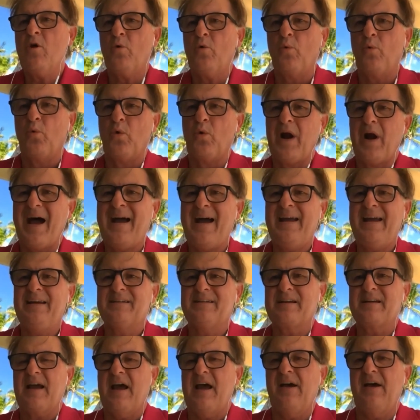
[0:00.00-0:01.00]
right
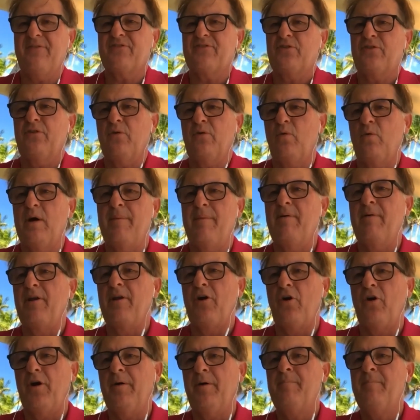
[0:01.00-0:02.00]
after the
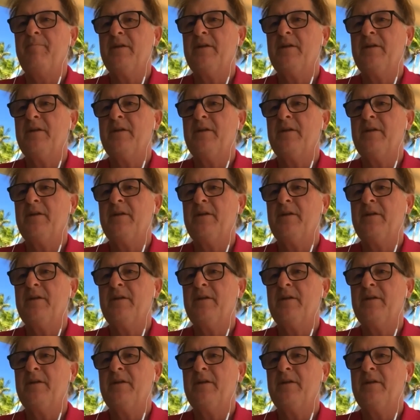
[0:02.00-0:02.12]
webinar.